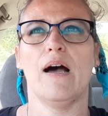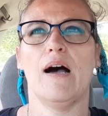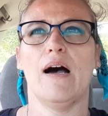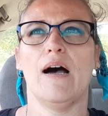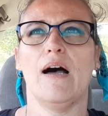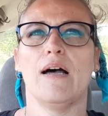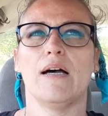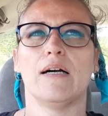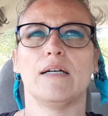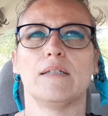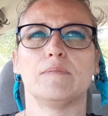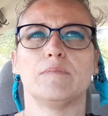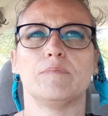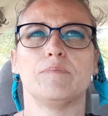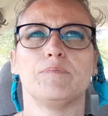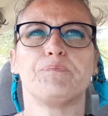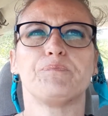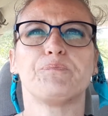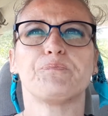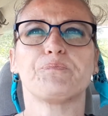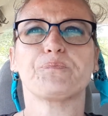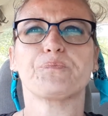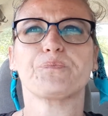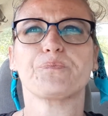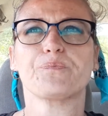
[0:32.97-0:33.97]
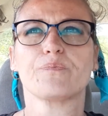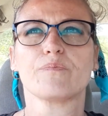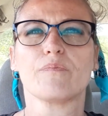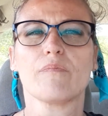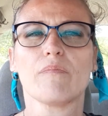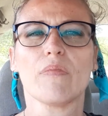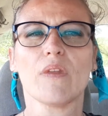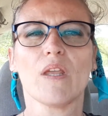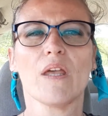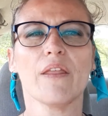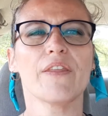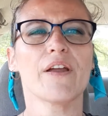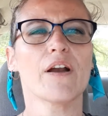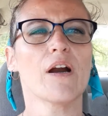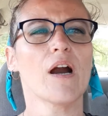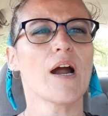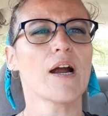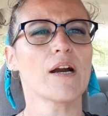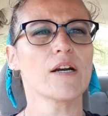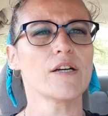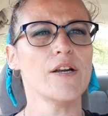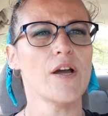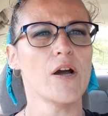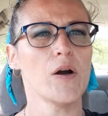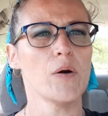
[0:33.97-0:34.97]
Um, there
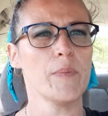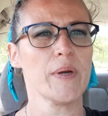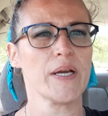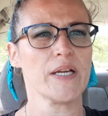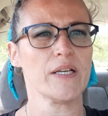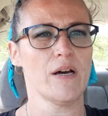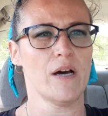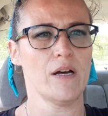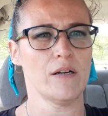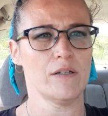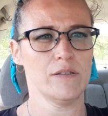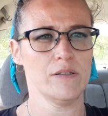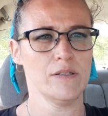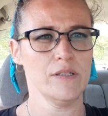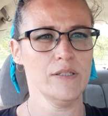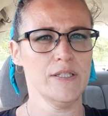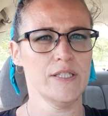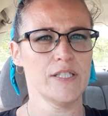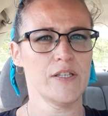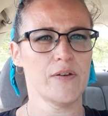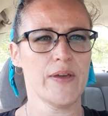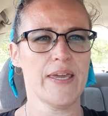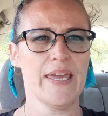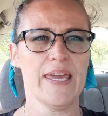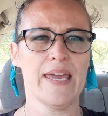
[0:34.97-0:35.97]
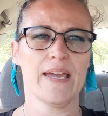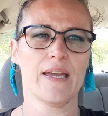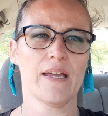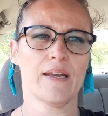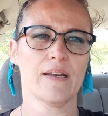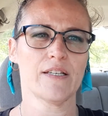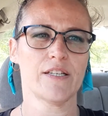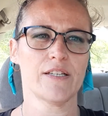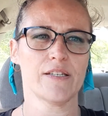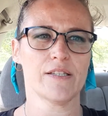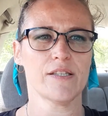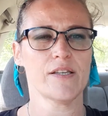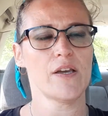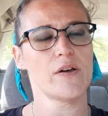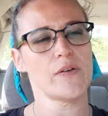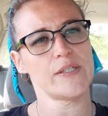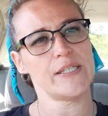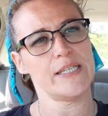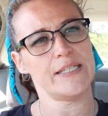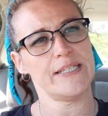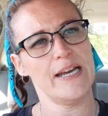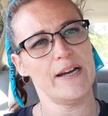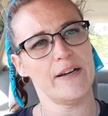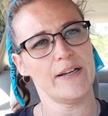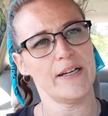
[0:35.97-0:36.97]
are no McDonald's. You can't just go
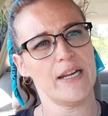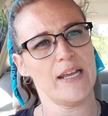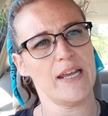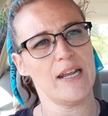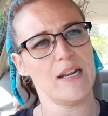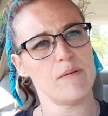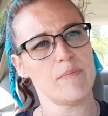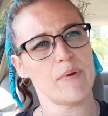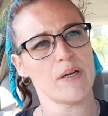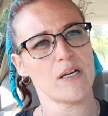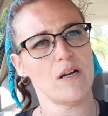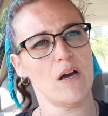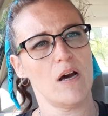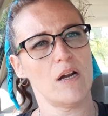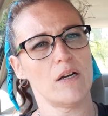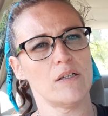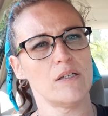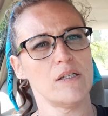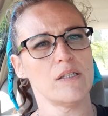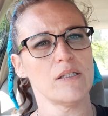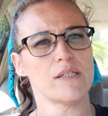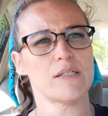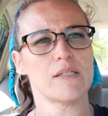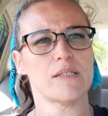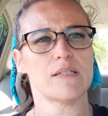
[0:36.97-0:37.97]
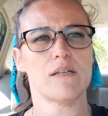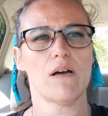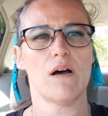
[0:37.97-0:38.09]
sit down and eat at McDonald's.